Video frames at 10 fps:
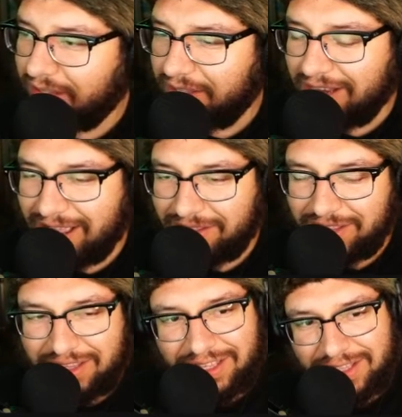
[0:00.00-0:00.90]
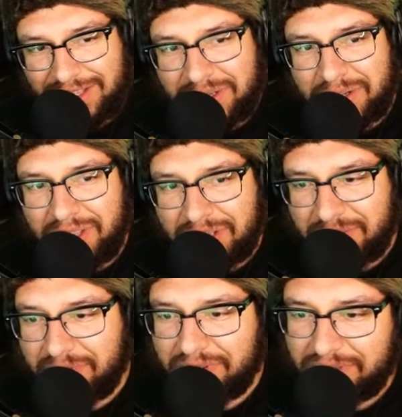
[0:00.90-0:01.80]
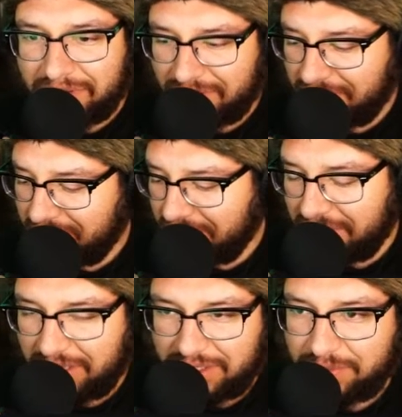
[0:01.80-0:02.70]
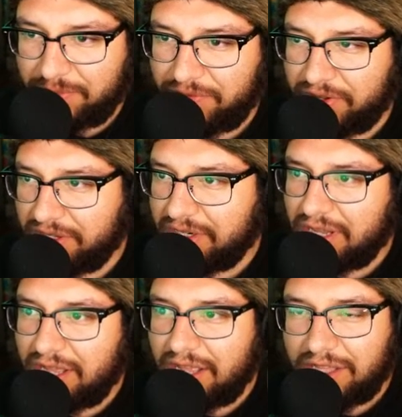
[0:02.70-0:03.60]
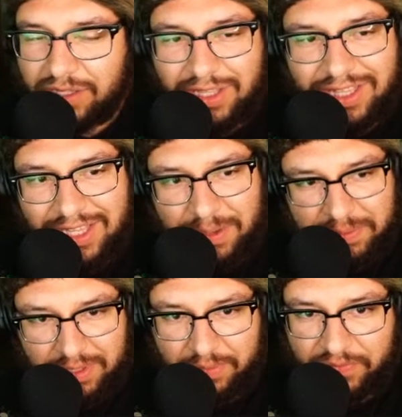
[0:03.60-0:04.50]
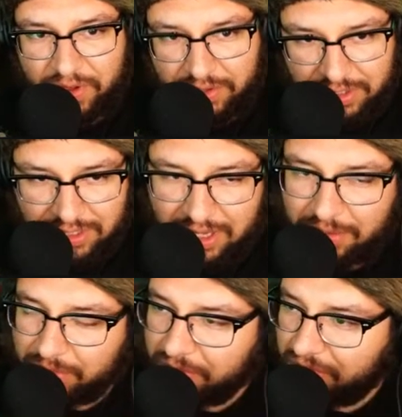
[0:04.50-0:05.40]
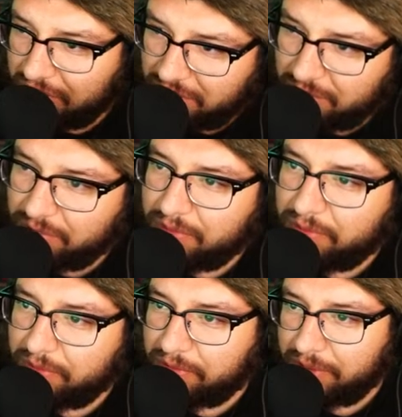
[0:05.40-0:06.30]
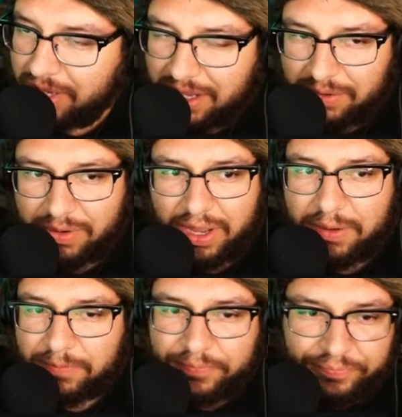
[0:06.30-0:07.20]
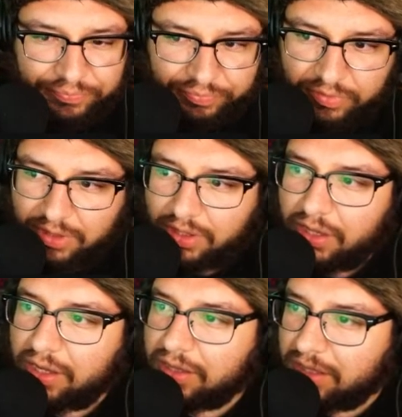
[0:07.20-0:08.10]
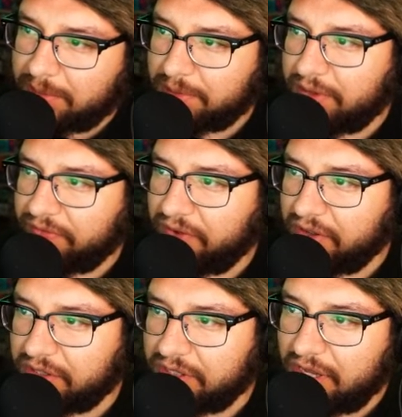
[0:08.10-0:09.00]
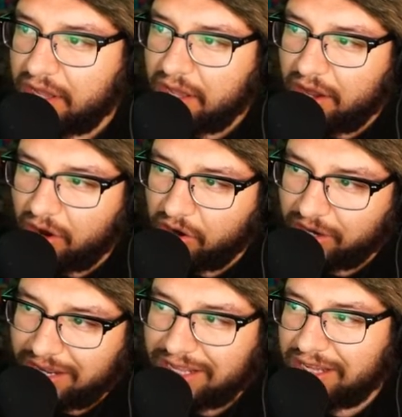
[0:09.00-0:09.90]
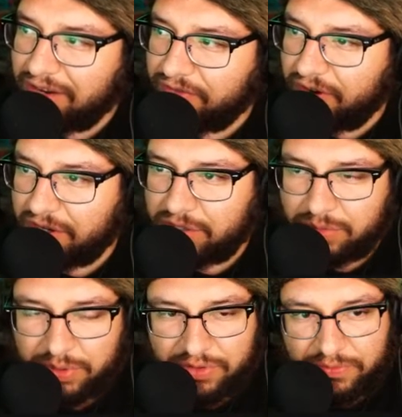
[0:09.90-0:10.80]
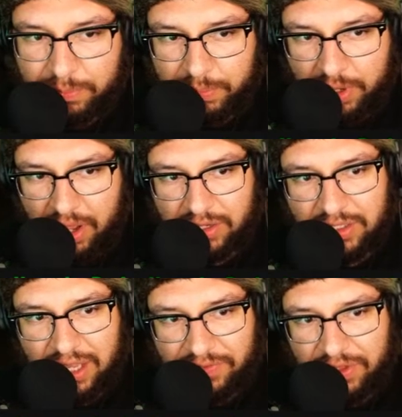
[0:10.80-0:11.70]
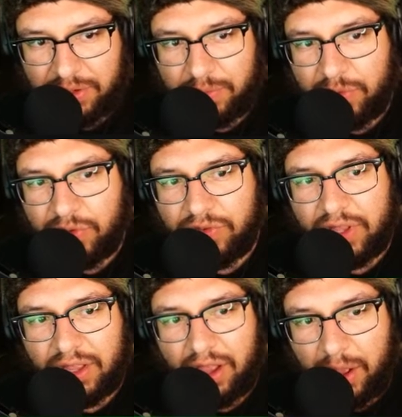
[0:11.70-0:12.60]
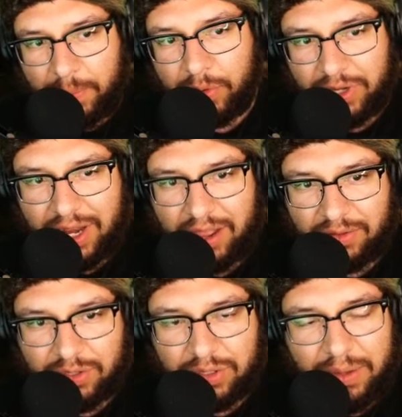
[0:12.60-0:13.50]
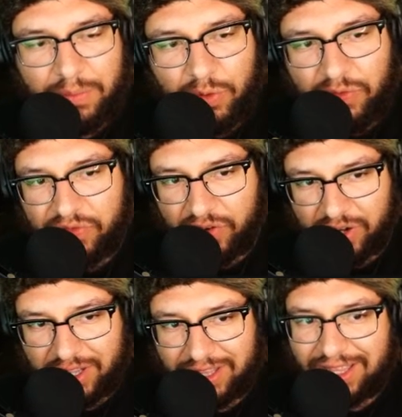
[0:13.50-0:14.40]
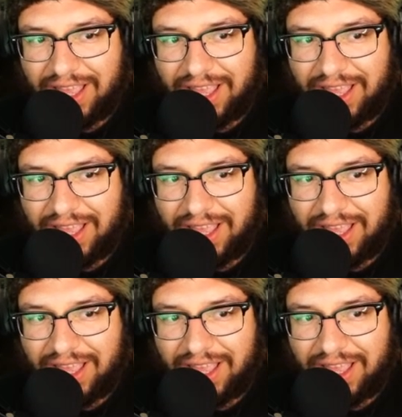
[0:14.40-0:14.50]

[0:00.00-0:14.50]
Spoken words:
now these are the easy ones, so let's move on to the dip slip faults. Now, just to reiterate, dip slip faults are inclined fractures where the blocks have either moved up or down, so they move vertically.